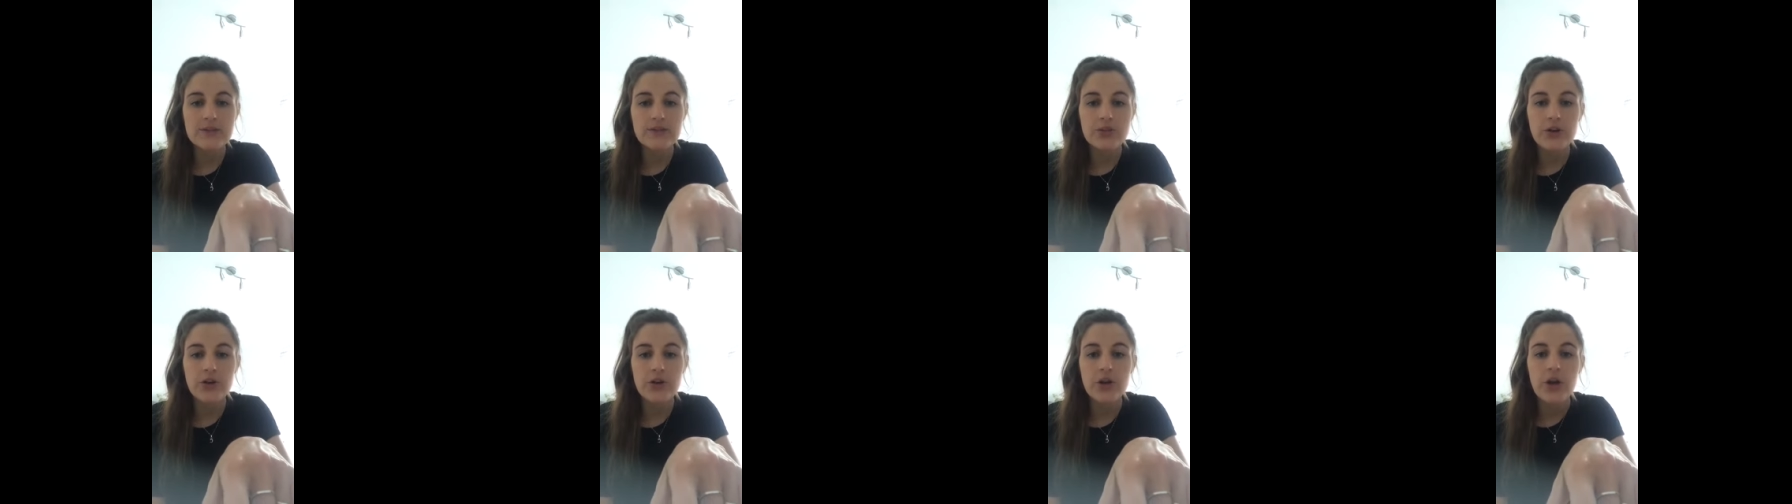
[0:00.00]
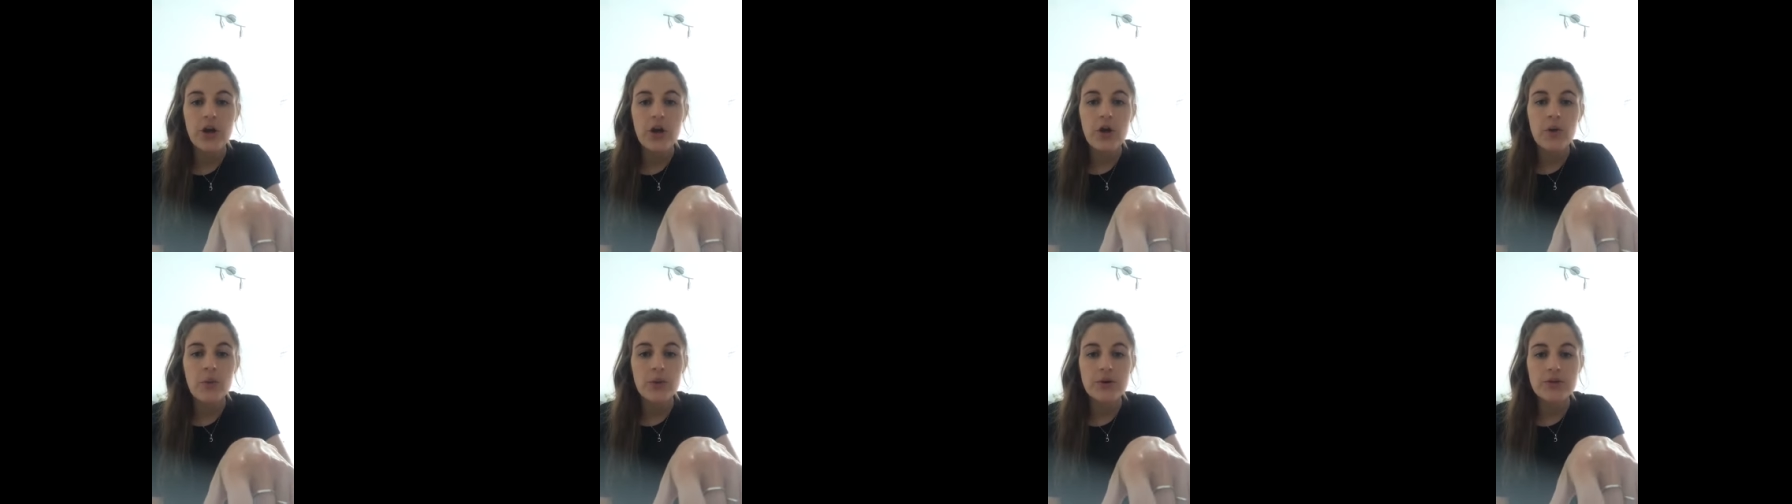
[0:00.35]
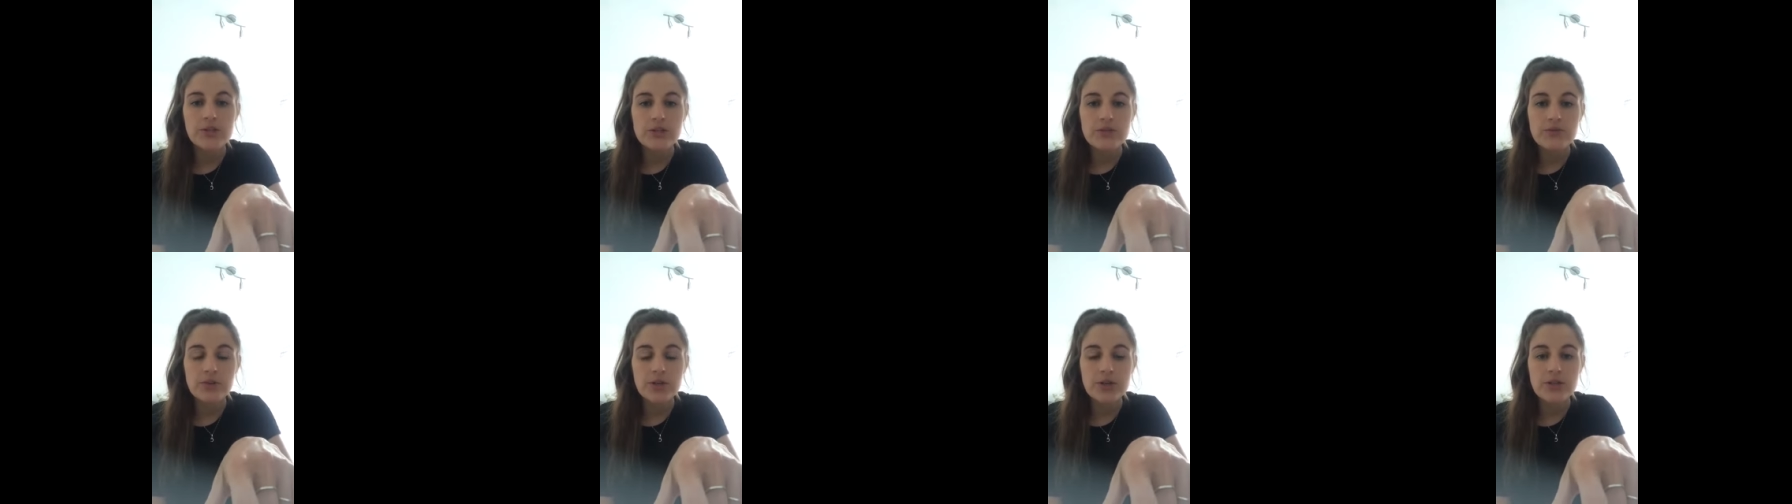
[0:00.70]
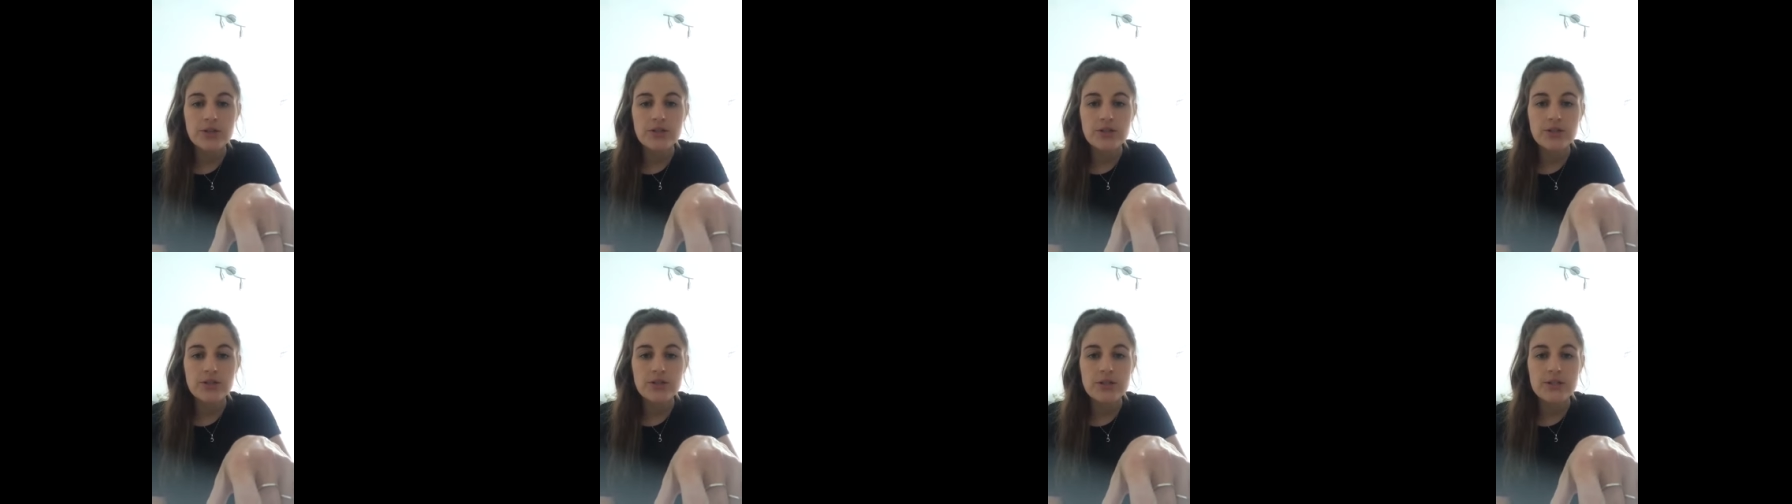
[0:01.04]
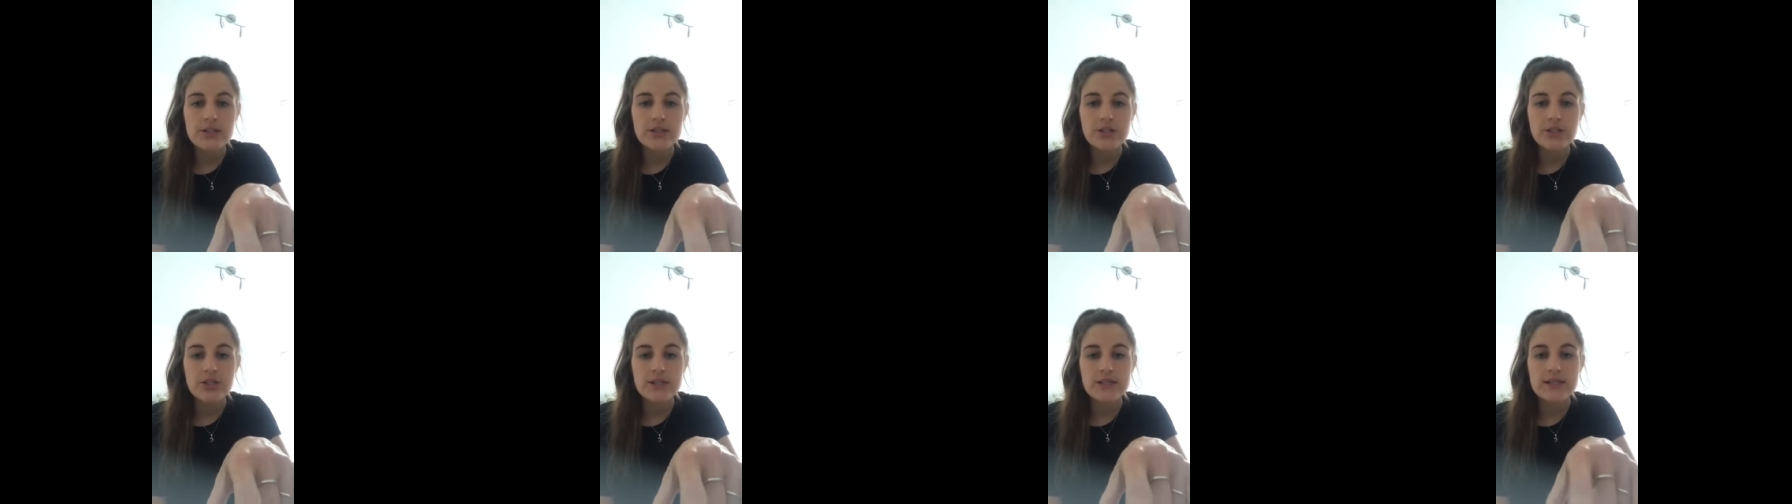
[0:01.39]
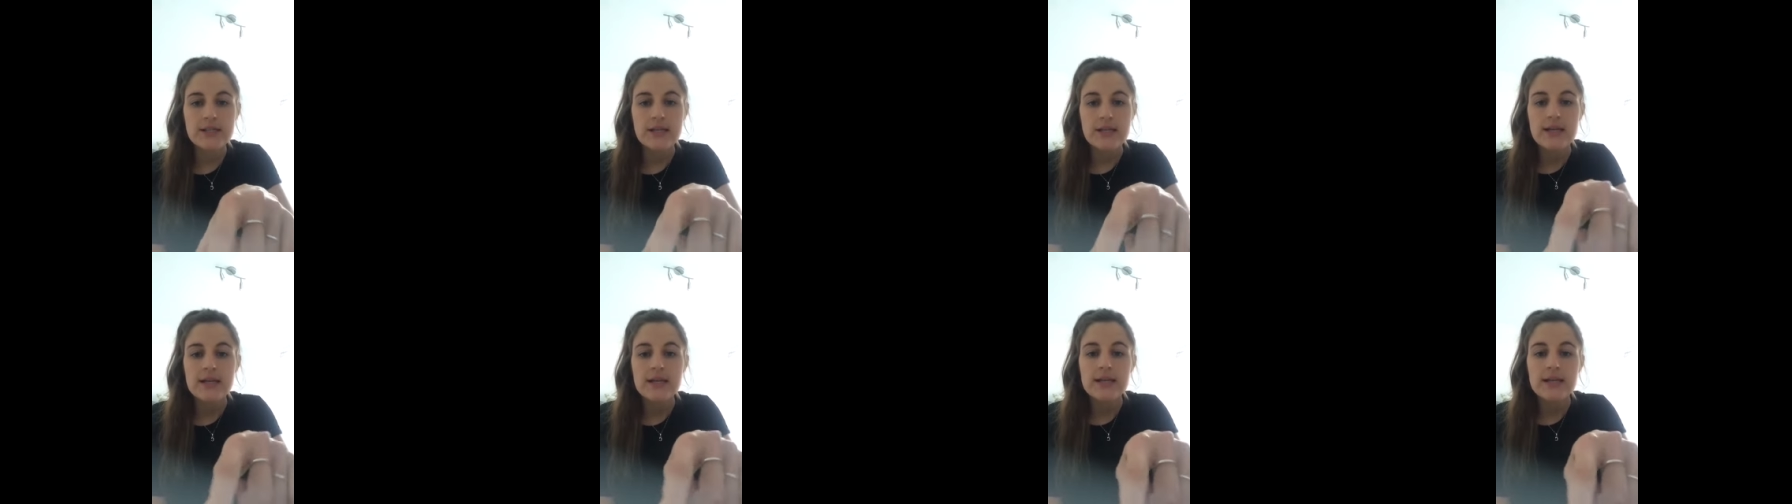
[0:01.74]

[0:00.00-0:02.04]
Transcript: so what you've got to do is just